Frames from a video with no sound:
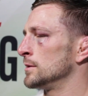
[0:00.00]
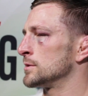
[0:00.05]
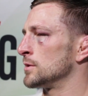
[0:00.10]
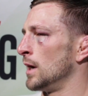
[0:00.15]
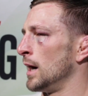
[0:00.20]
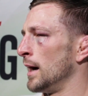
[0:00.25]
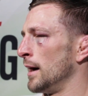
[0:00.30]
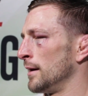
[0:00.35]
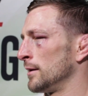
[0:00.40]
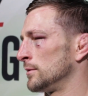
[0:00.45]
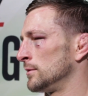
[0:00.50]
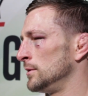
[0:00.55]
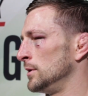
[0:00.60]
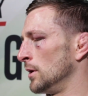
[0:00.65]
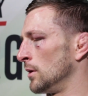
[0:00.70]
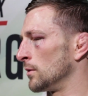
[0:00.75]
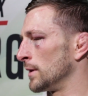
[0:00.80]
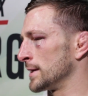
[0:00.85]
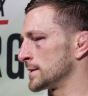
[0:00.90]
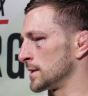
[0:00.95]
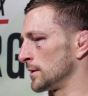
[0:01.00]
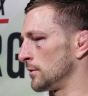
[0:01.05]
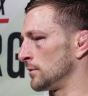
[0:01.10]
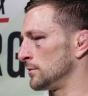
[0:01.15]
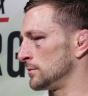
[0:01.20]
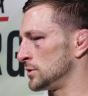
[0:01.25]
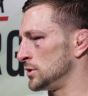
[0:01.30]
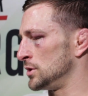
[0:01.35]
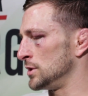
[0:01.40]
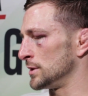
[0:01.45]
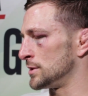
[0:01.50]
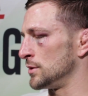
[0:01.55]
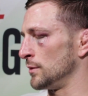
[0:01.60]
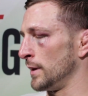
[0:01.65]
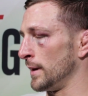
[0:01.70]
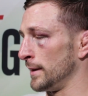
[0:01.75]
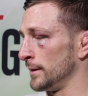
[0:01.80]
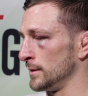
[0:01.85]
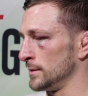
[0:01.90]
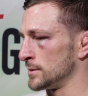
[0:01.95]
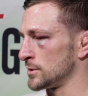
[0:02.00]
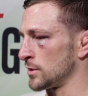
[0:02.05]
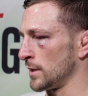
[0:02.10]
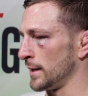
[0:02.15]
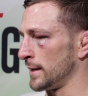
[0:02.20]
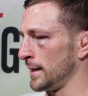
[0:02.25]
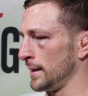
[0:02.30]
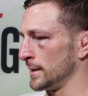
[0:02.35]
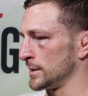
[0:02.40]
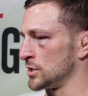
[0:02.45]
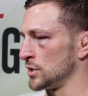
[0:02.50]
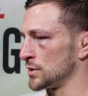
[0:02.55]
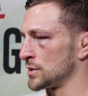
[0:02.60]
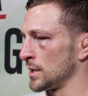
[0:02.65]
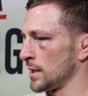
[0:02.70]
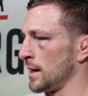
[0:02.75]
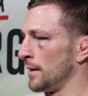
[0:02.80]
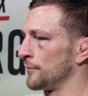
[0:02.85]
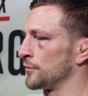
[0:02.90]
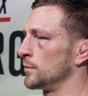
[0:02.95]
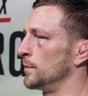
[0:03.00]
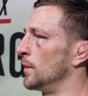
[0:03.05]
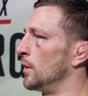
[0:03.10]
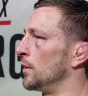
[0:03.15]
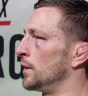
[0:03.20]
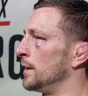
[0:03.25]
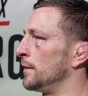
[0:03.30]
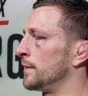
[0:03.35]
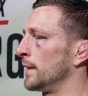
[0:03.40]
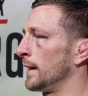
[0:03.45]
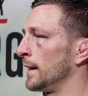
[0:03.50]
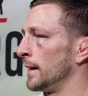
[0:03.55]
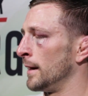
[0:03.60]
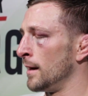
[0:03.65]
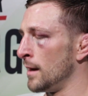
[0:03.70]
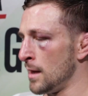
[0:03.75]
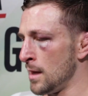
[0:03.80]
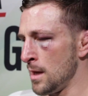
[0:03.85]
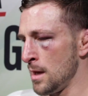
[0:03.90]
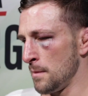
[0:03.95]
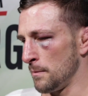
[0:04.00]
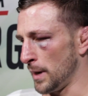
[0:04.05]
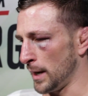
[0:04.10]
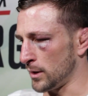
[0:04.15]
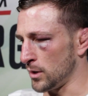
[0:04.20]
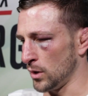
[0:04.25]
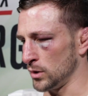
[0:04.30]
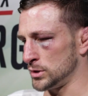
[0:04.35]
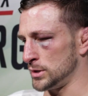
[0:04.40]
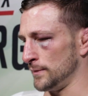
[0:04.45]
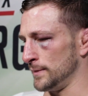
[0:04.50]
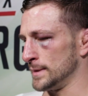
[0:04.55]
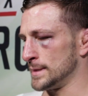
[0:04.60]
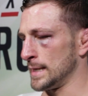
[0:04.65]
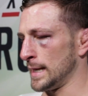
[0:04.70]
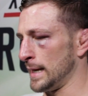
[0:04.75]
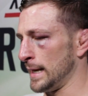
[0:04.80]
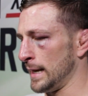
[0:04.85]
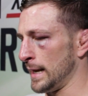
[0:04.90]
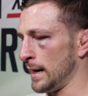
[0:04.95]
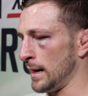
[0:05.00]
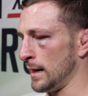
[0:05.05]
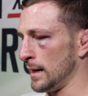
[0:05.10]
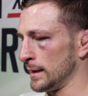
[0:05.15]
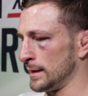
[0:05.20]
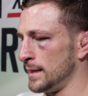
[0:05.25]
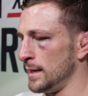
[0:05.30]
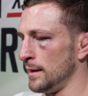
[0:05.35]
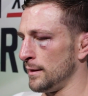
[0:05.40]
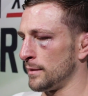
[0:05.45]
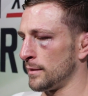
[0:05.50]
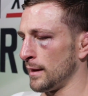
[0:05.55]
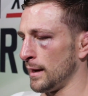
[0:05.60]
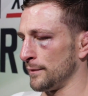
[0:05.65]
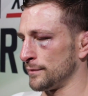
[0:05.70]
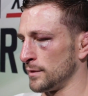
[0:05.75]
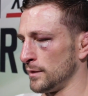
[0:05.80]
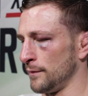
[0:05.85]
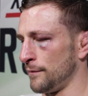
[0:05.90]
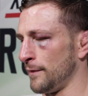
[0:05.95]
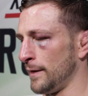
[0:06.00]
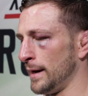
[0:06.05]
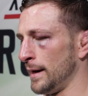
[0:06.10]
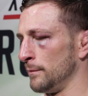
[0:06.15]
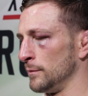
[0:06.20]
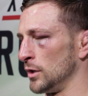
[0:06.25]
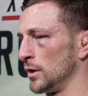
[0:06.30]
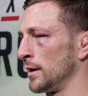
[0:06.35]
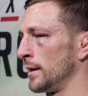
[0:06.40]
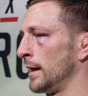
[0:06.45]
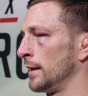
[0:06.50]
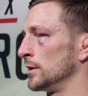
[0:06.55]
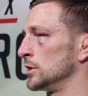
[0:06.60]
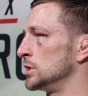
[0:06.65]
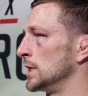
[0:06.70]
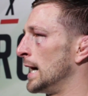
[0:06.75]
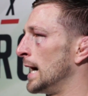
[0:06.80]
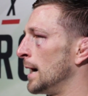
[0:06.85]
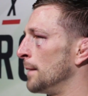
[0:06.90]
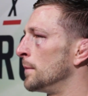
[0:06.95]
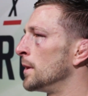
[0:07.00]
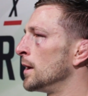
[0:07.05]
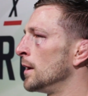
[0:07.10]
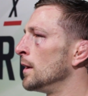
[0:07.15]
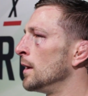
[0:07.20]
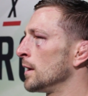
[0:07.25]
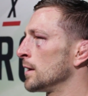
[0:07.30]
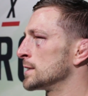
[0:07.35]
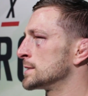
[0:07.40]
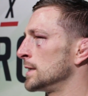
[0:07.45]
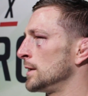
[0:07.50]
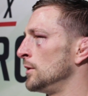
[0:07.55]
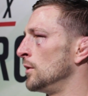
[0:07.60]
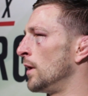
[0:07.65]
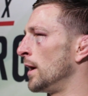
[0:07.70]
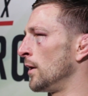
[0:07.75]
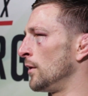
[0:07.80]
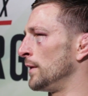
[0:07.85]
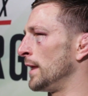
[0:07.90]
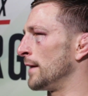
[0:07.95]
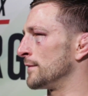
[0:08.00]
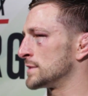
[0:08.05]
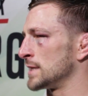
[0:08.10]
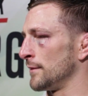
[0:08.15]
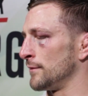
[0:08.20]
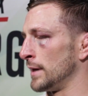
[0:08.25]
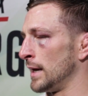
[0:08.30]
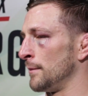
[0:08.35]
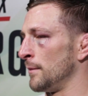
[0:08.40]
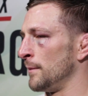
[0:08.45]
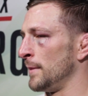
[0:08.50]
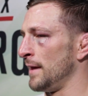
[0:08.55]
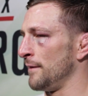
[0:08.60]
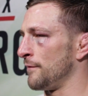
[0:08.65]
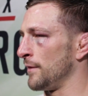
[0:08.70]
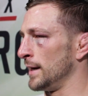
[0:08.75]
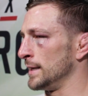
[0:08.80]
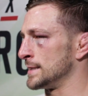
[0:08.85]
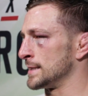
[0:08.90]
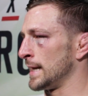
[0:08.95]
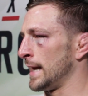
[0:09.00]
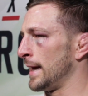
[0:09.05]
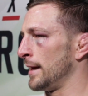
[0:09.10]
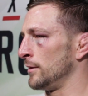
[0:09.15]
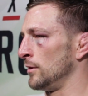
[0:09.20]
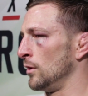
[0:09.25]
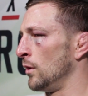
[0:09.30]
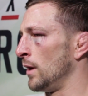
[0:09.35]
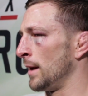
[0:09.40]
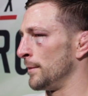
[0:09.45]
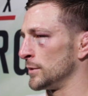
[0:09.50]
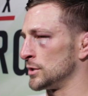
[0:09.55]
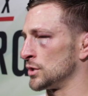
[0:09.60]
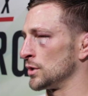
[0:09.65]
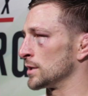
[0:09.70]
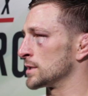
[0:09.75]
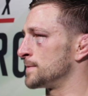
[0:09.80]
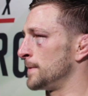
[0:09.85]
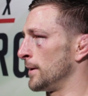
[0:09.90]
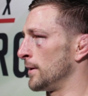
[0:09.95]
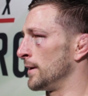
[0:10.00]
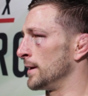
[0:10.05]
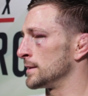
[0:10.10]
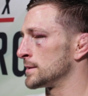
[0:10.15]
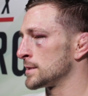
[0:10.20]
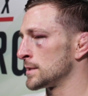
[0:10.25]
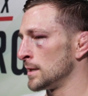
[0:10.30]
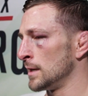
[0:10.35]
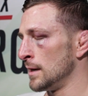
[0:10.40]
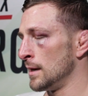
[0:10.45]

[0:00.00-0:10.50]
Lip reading: Wrestling, jiu-jitsu, and striking. It's just the comfortability thing. And my coach even said it, Keith, after the fight, I'm learning on the job. He said, I only have 7 MMA fights and I had no amateur experience.